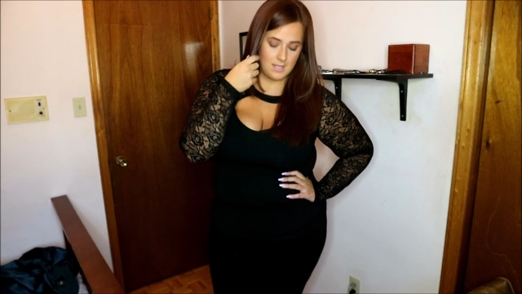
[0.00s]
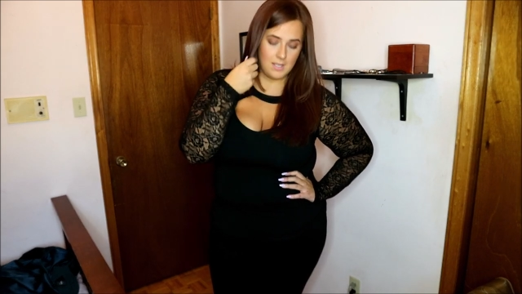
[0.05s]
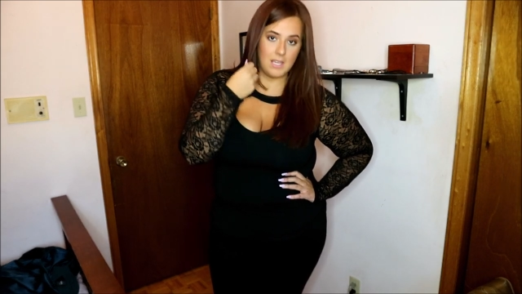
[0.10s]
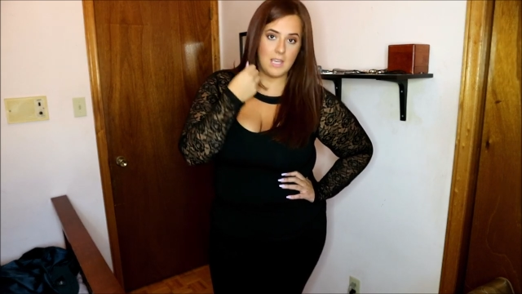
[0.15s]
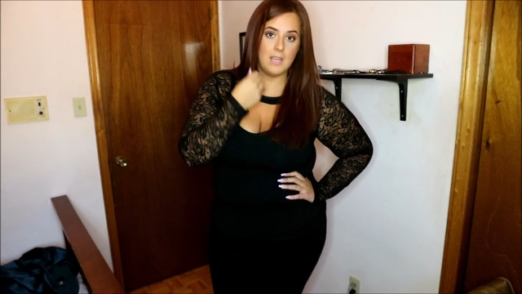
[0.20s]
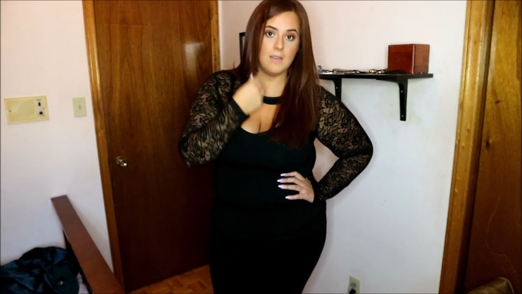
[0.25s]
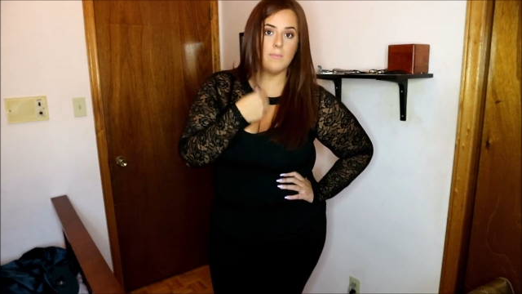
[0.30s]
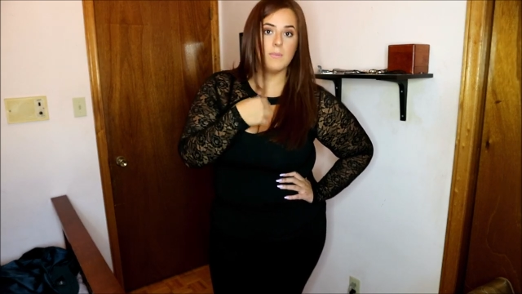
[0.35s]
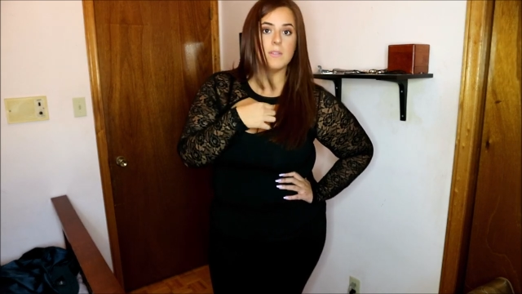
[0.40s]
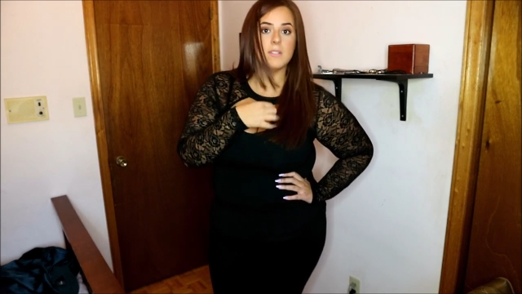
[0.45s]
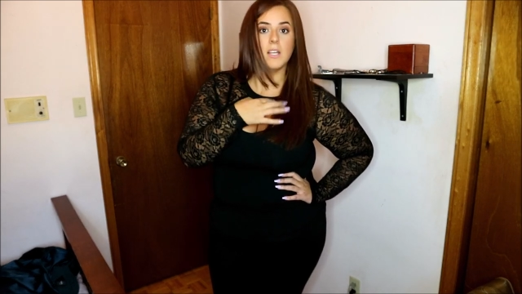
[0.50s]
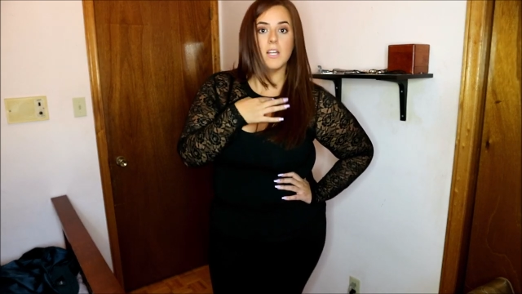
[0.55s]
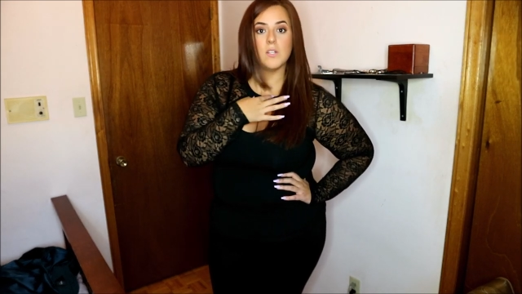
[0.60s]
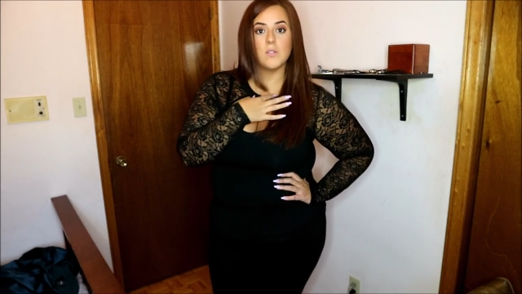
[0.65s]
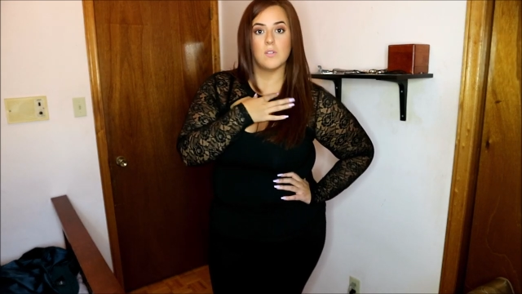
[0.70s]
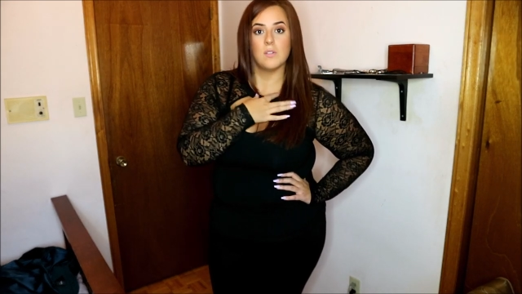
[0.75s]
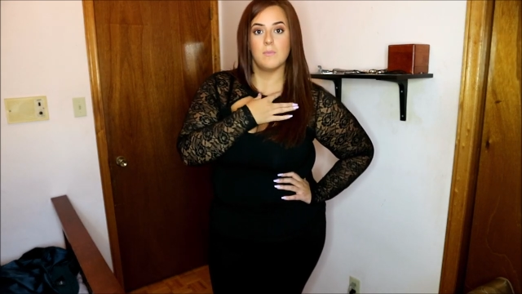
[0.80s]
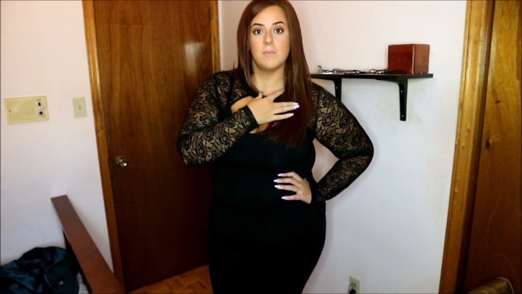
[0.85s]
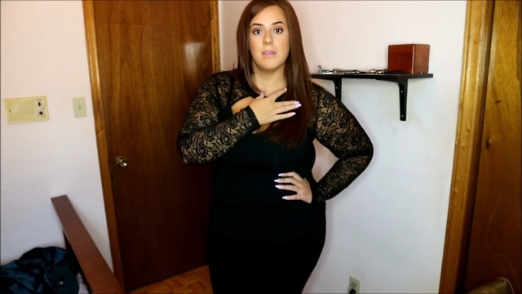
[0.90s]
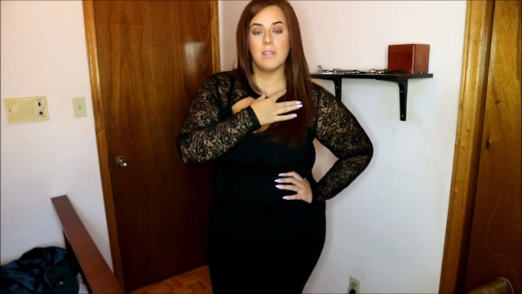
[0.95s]
keep in
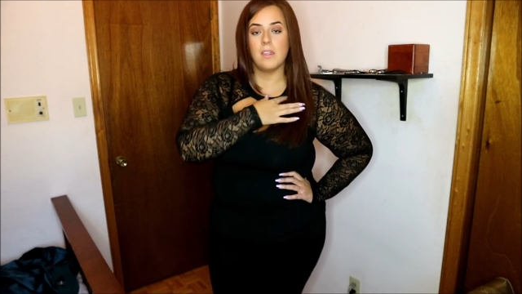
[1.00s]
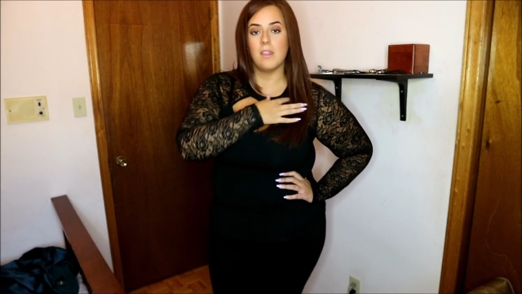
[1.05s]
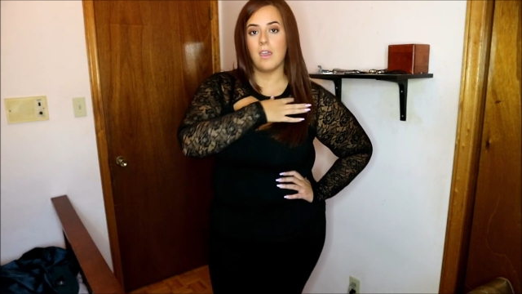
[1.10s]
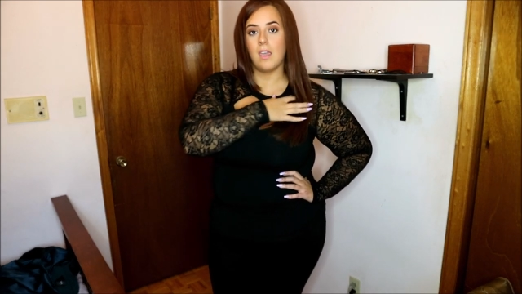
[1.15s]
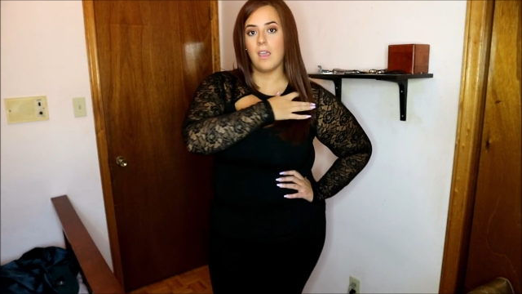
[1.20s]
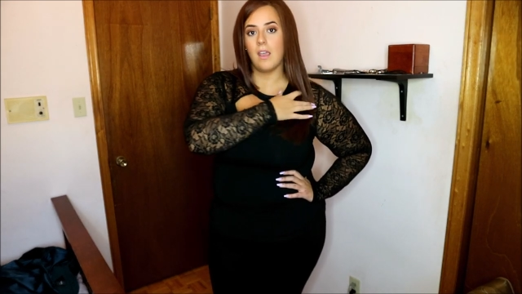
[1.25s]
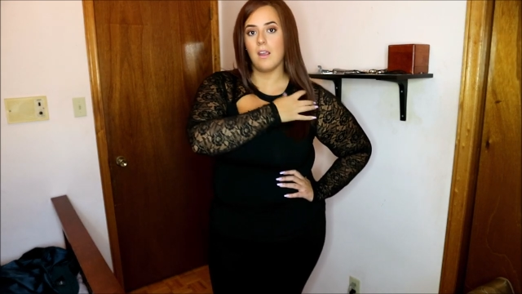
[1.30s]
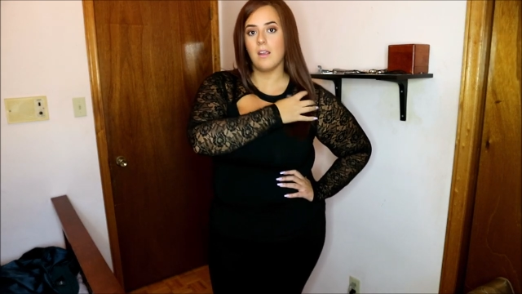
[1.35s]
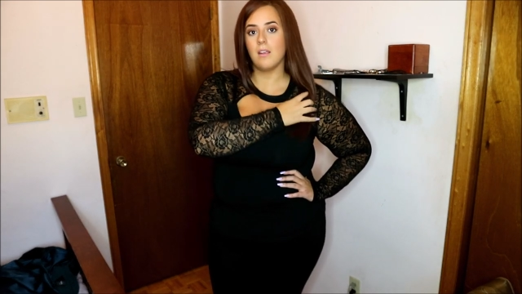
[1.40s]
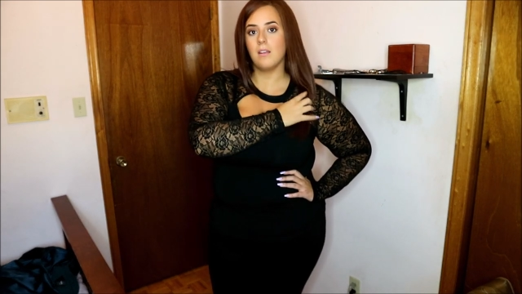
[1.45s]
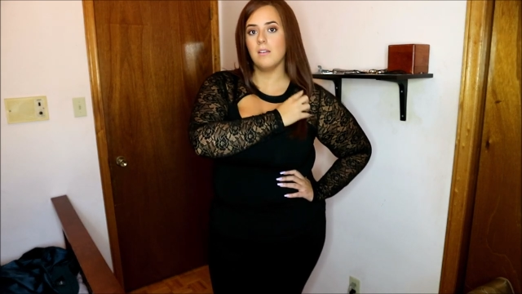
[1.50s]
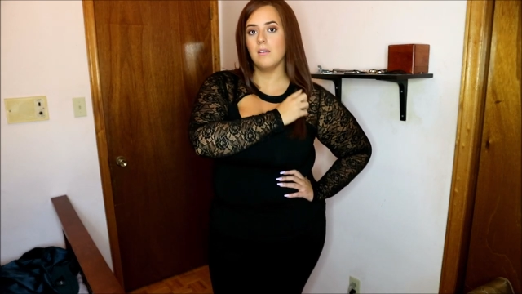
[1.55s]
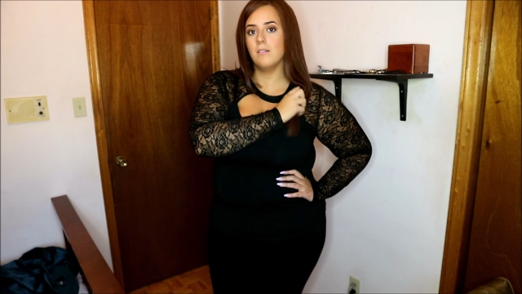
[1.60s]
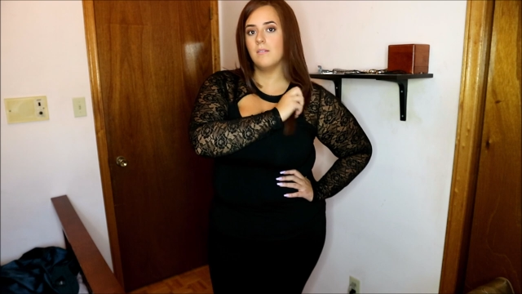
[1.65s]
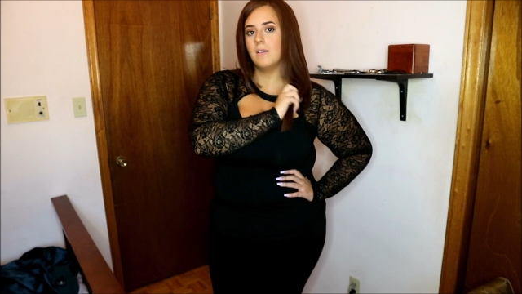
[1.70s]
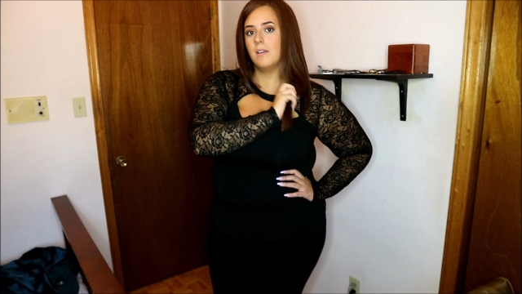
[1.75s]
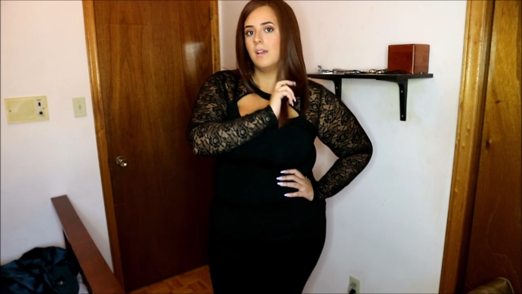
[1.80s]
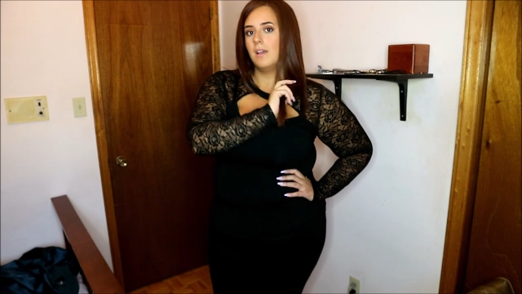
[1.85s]
touch with me there.